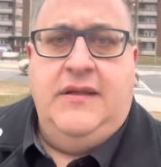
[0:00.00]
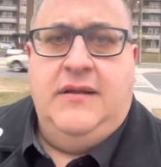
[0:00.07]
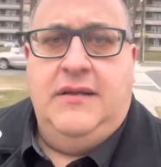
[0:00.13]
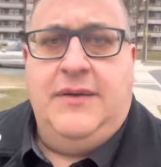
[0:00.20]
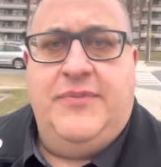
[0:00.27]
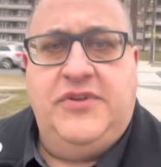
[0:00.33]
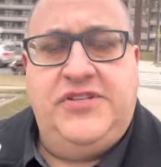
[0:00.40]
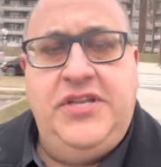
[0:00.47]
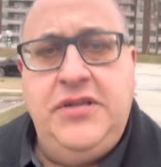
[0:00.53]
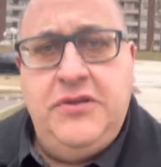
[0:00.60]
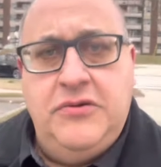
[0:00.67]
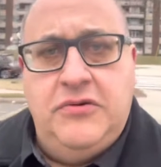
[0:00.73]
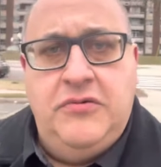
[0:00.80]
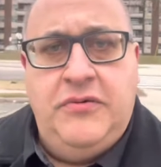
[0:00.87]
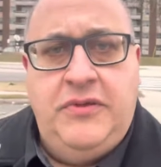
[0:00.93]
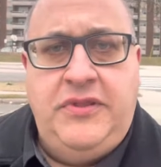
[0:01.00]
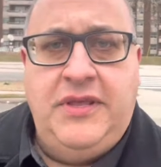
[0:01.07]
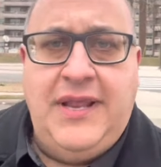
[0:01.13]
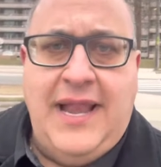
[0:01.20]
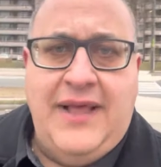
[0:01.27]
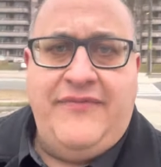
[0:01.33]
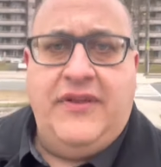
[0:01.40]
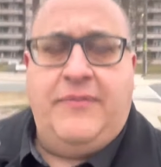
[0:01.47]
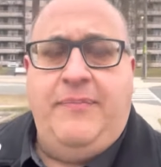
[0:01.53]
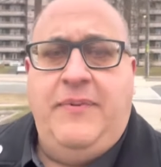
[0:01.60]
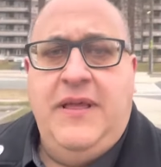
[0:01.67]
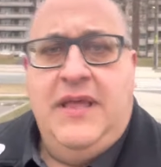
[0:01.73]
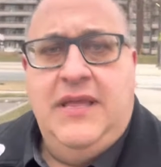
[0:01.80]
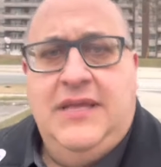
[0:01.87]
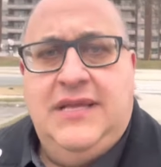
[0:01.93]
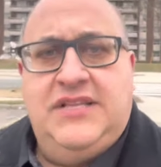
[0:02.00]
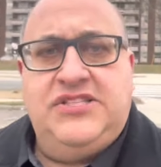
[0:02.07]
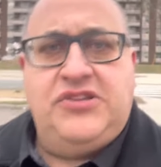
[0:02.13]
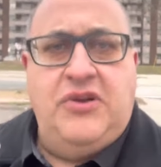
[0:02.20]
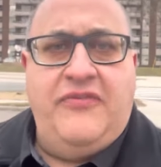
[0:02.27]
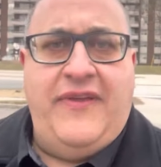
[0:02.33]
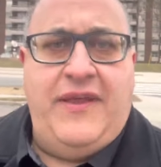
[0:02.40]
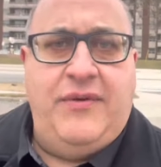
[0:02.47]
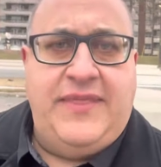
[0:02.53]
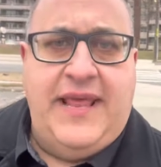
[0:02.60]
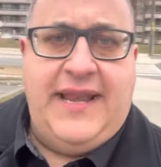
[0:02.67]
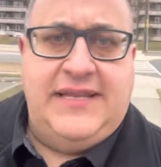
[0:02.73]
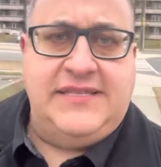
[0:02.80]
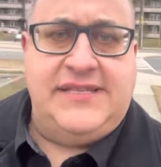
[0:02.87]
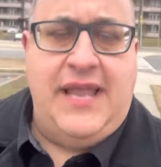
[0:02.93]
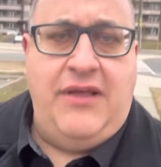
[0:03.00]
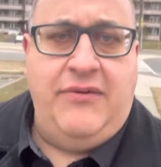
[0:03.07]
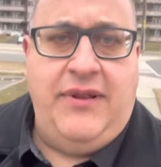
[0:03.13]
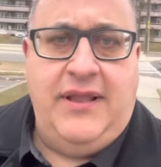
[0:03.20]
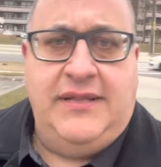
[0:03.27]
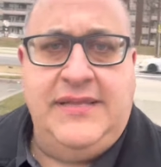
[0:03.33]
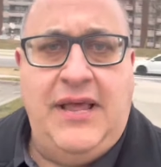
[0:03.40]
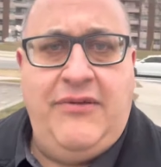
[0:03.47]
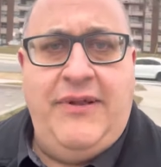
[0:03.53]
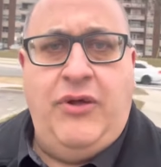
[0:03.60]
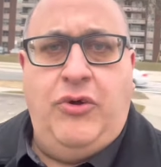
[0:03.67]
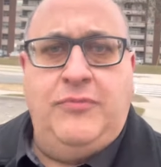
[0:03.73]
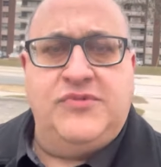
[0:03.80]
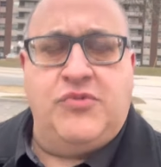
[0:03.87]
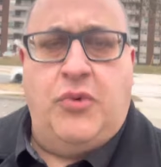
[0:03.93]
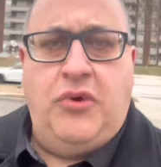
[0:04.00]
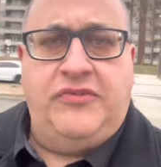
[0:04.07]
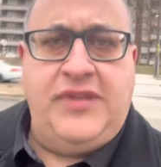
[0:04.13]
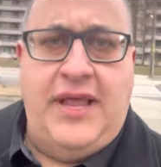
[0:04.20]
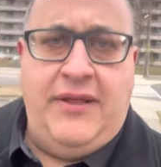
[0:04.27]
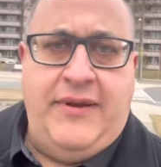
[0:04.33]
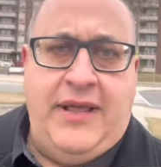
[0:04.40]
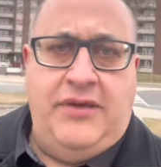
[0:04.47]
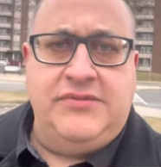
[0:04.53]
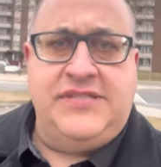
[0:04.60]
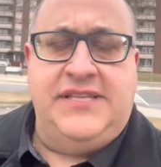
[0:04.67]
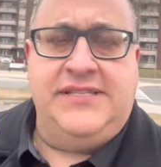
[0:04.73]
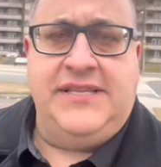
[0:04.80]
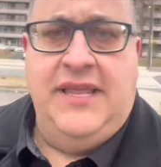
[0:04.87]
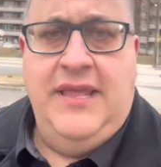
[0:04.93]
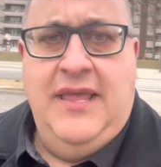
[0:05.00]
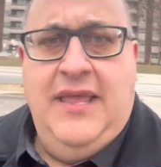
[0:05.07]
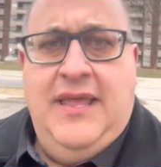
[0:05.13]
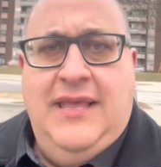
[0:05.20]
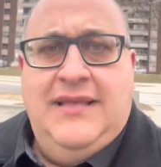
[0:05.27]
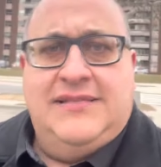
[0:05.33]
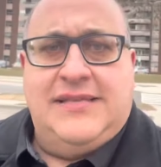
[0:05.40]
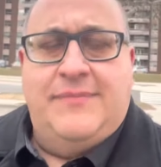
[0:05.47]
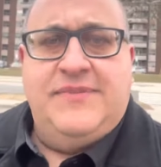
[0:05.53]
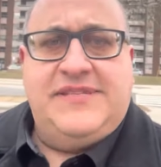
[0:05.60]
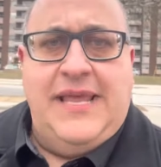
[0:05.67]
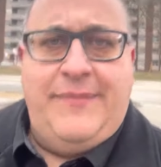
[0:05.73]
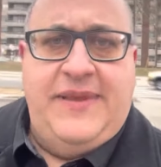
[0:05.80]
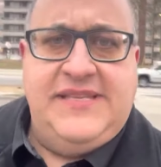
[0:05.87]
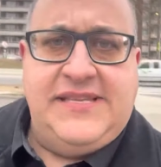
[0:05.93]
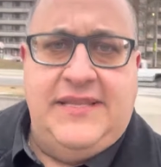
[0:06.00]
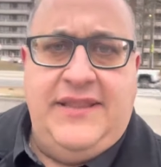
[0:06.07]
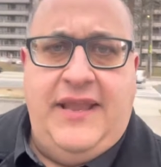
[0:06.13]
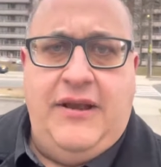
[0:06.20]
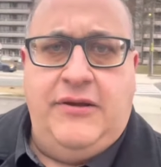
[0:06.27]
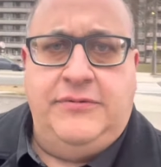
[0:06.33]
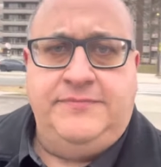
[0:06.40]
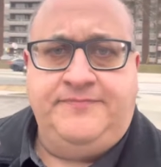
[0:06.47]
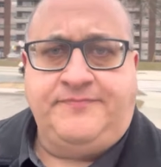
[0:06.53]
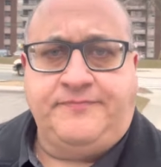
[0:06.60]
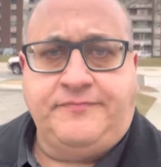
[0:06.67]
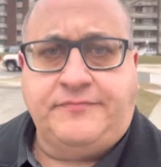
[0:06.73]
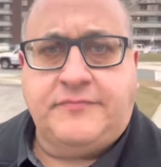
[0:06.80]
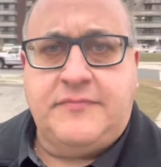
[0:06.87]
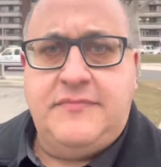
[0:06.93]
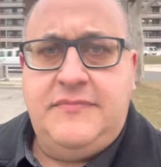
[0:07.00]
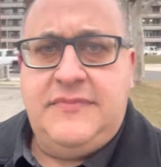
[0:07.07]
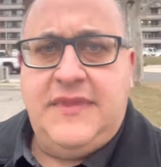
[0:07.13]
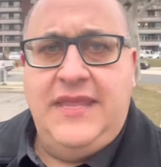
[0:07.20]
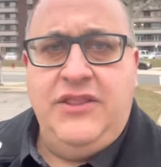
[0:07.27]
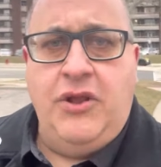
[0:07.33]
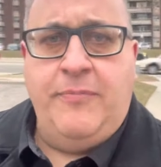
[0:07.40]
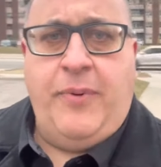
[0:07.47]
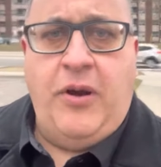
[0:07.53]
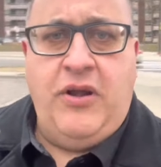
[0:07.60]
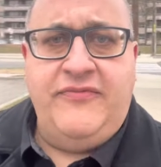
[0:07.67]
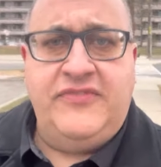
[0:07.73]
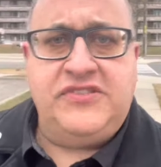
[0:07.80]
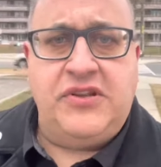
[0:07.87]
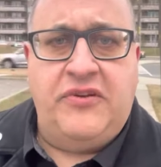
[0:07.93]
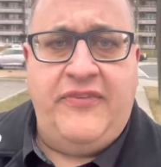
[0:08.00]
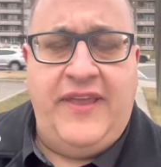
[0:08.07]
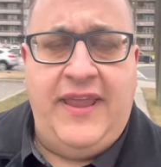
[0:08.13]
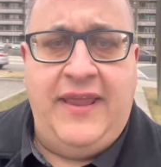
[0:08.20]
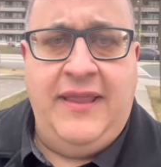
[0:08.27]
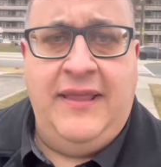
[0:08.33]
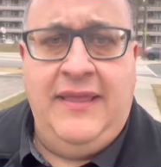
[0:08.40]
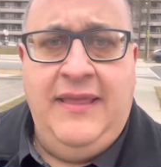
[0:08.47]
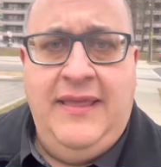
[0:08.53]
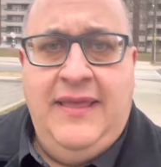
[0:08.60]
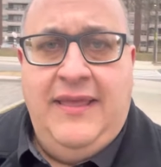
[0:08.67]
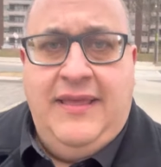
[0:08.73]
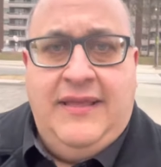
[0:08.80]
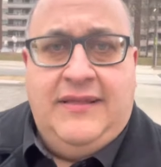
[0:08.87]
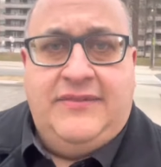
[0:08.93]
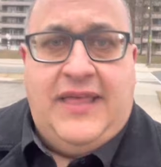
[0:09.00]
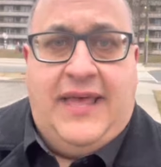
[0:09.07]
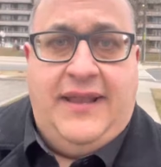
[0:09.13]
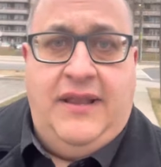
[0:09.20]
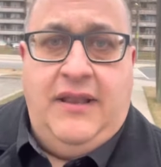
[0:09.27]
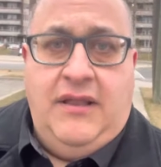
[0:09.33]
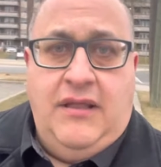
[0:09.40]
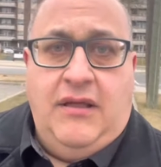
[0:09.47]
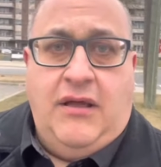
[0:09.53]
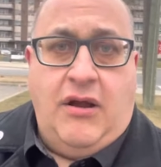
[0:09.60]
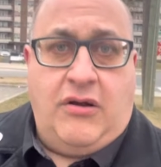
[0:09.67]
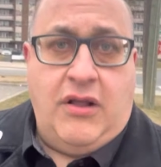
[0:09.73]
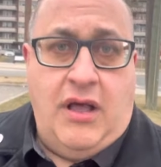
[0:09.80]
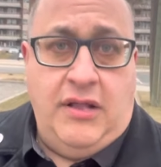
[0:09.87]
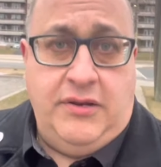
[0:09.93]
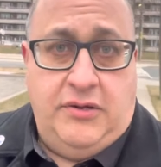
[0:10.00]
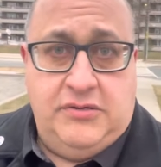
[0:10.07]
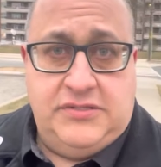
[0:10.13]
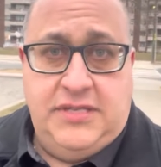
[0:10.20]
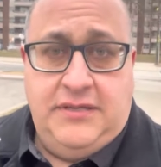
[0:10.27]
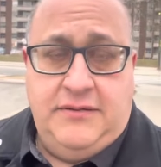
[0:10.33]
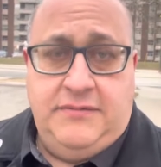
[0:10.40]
Number two, you can have a, a survey that has town, townhomes, row townhouses, some semis in there, and they're part of a survey that are condos.